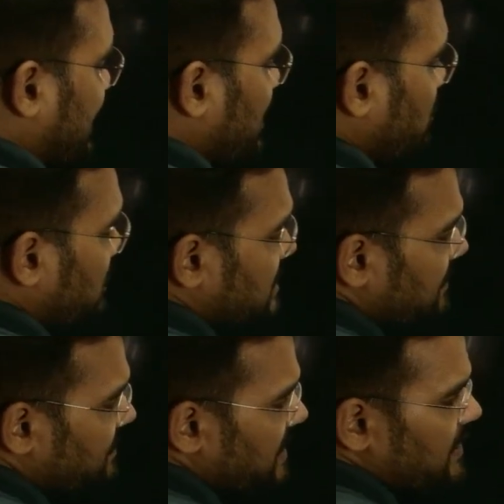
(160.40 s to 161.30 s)

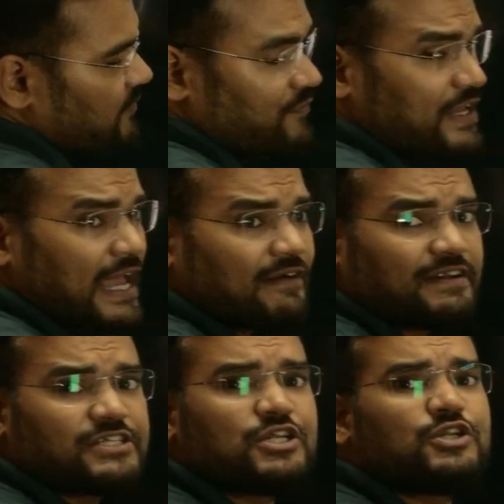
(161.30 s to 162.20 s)
concept, V
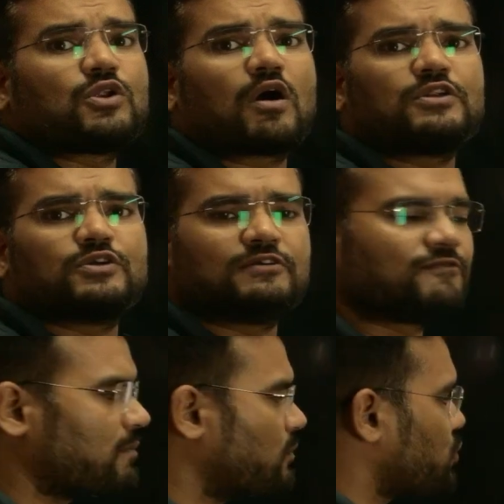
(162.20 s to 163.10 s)
average in
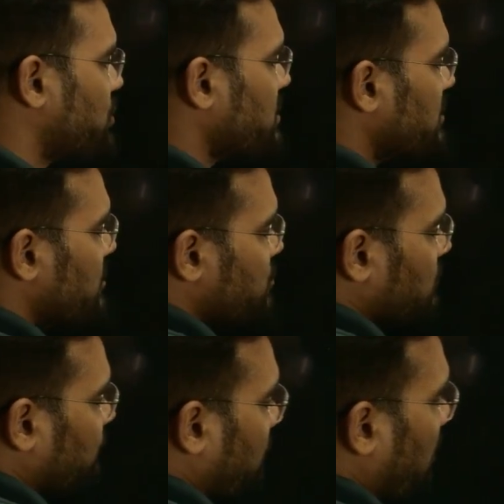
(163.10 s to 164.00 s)
non-uniform motion. So
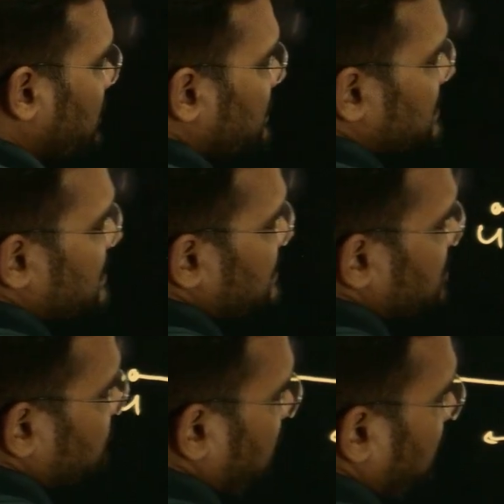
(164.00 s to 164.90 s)
for this
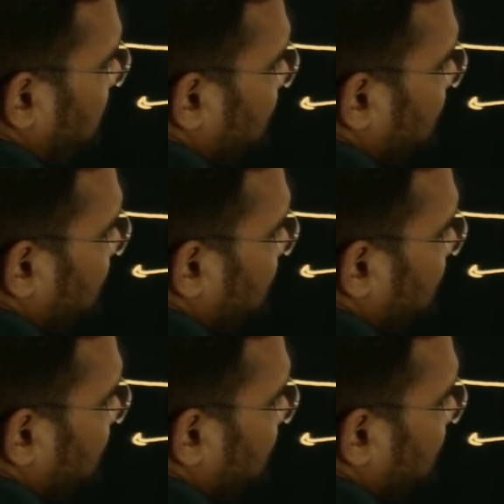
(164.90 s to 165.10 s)
is for